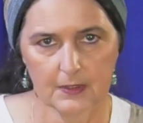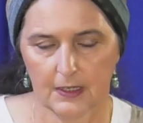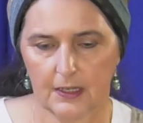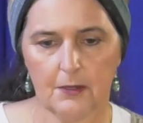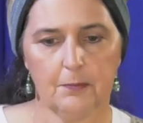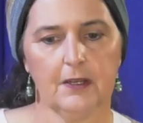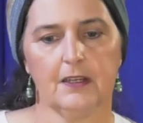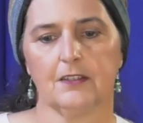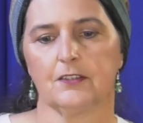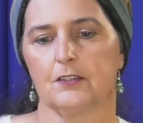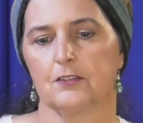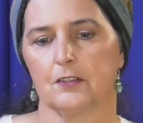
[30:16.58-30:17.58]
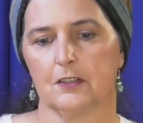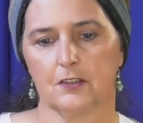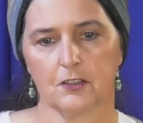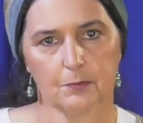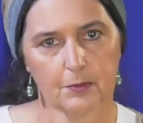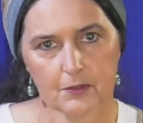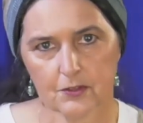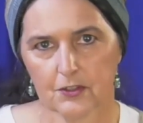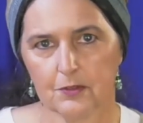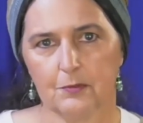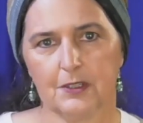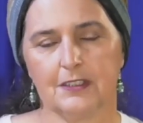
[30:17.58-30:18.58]
he passes on to
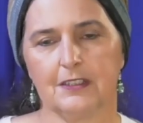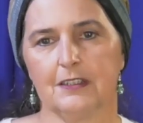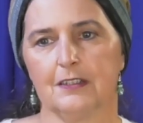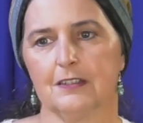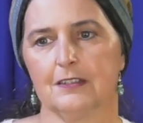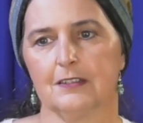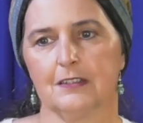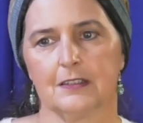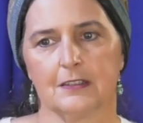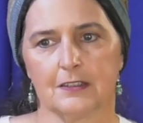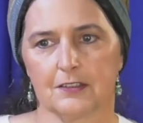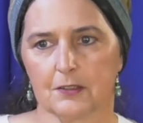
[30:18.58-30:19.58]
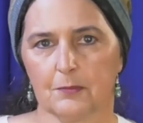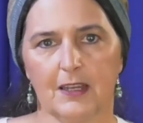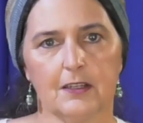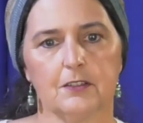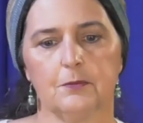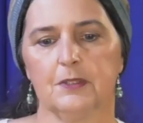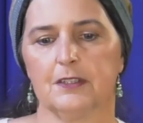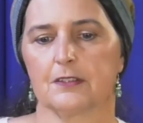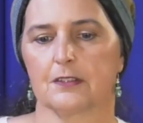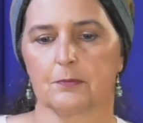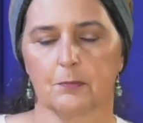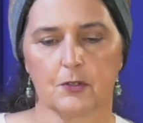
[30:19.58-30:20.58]
Persia Media some
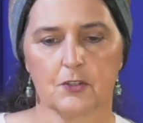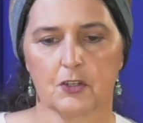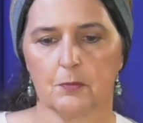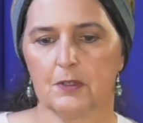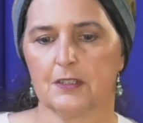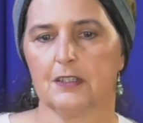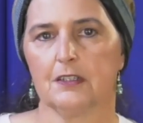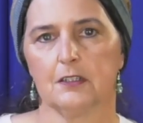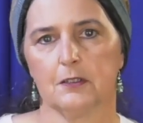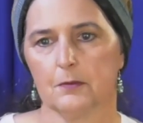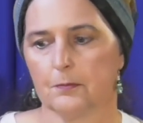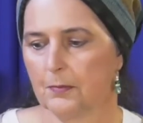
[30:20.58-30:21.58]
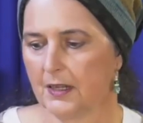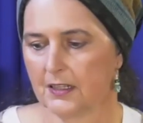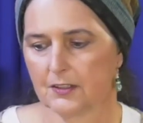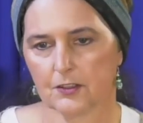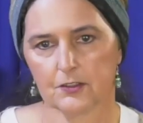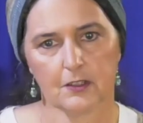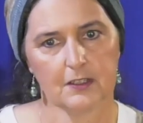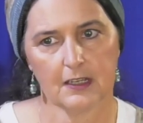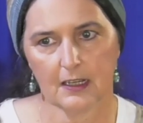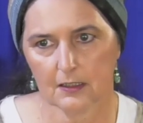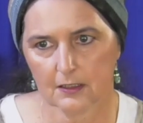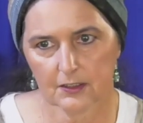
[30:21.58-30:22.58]
elements. Persia Media passes on
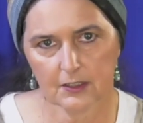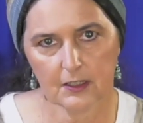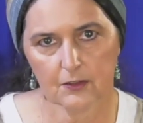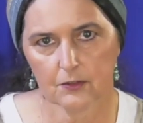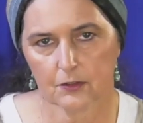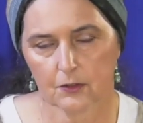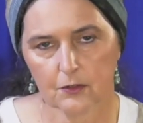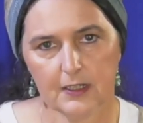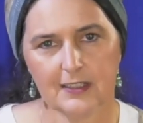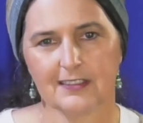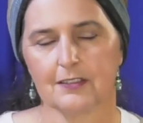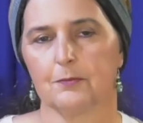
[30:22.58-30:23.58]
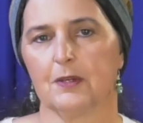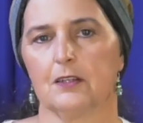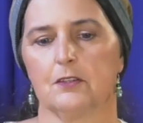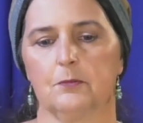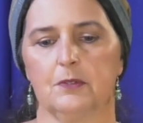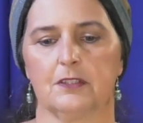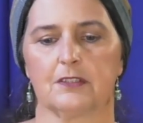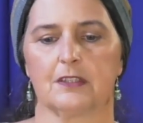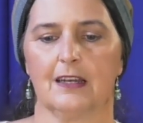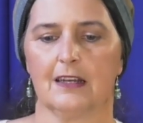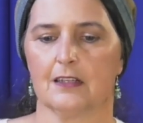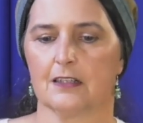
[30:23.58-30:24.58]
to Alexander the Great some elements.
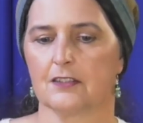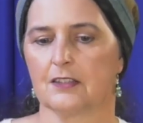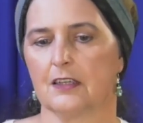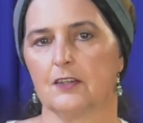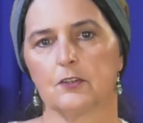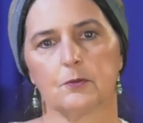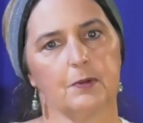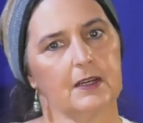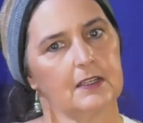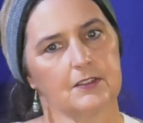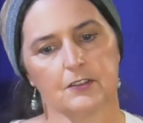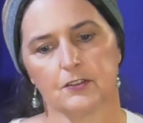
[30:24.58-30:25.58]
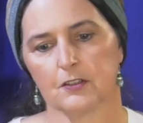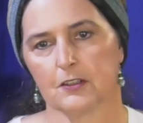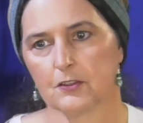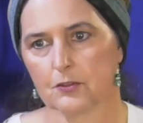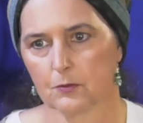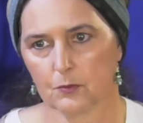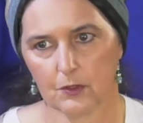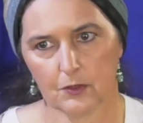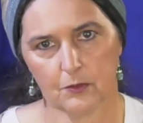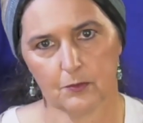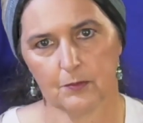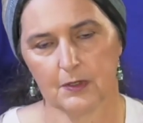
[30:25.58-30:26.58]
Alexander passes on to
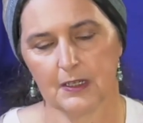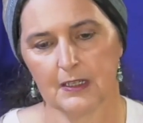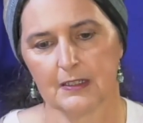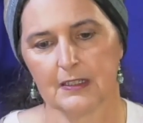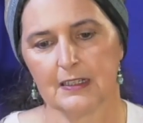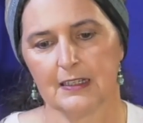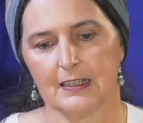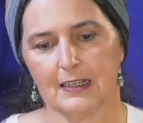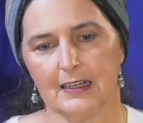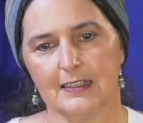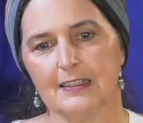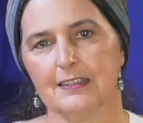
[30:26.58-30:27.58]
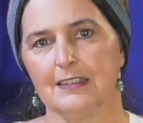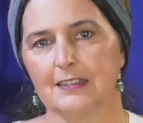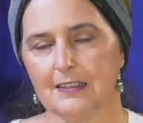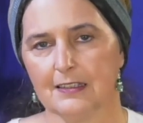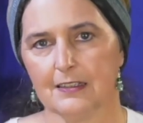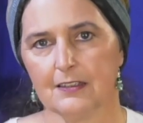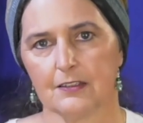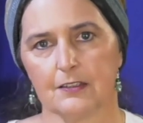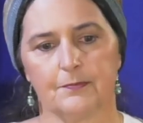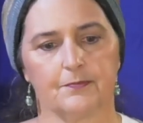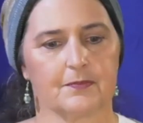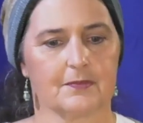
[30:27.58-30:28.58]
Rome. And in the end,
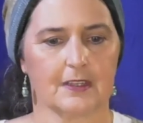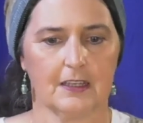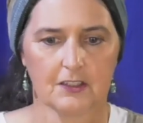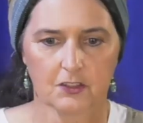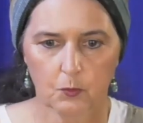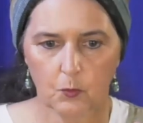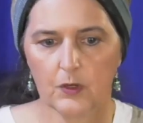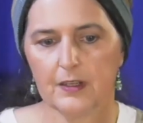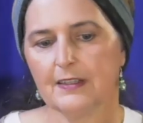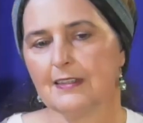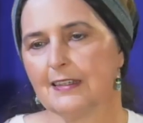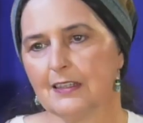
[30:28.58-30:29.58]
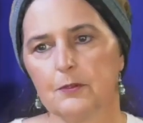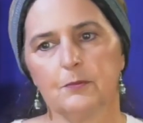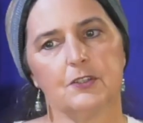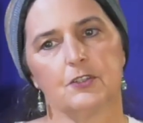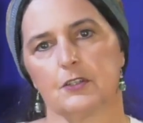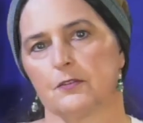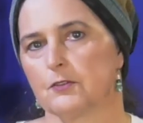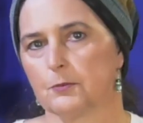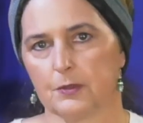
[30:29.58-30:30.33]
it's one image of the